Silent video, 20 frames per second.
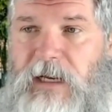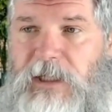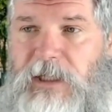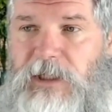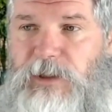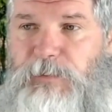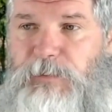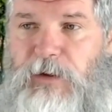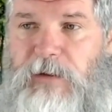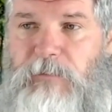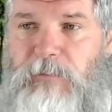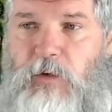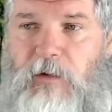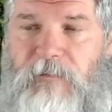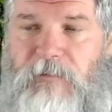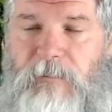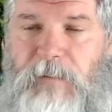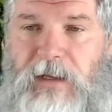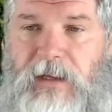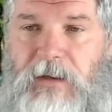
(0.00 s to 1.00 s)
the Supreme Court
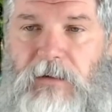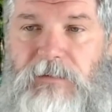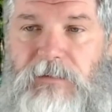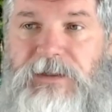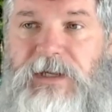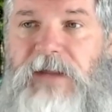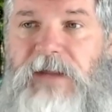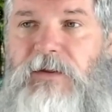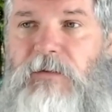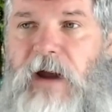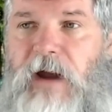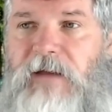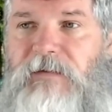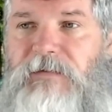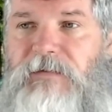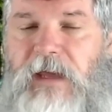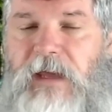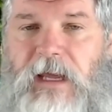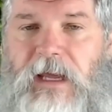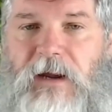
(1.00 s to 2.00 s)
of Appeal did the right
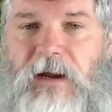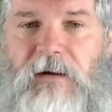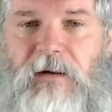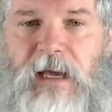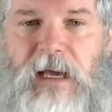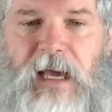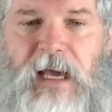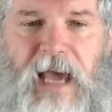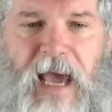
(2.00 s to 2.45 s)
thing here.